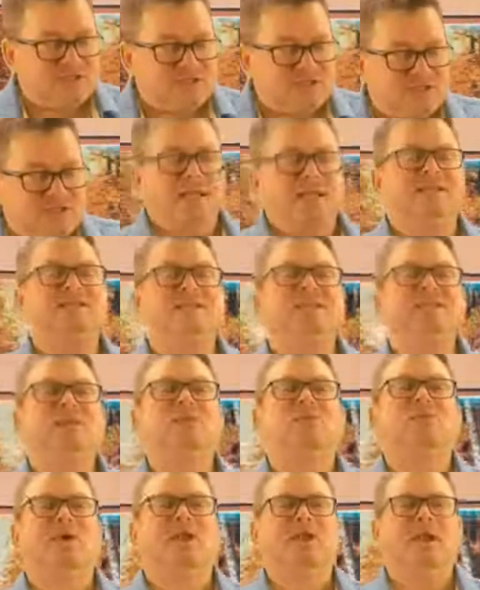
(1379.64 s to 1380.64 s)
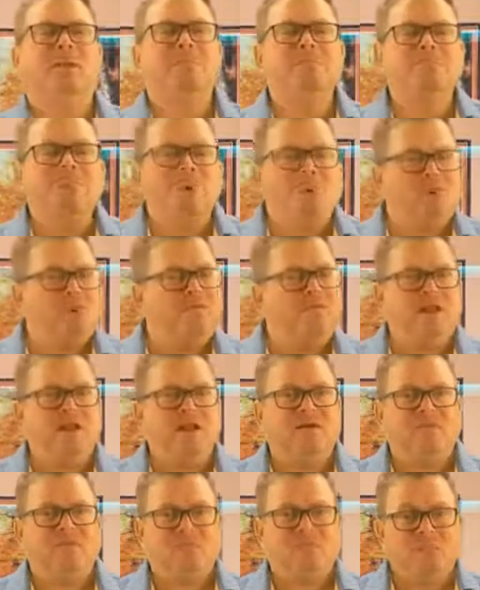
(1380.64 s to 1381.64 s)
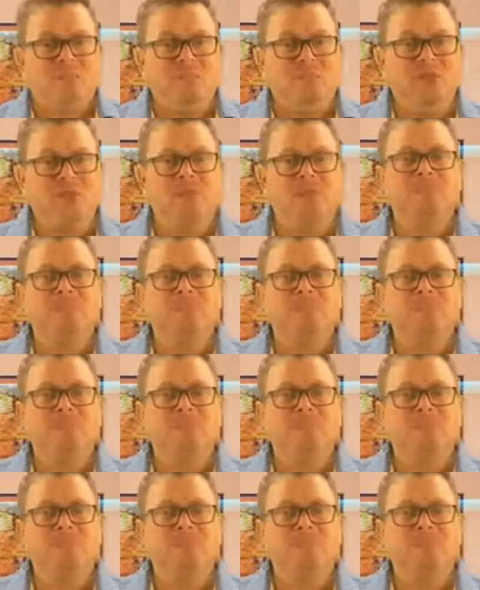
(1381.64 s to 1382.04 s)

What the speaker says: exhilarating, motivating for me,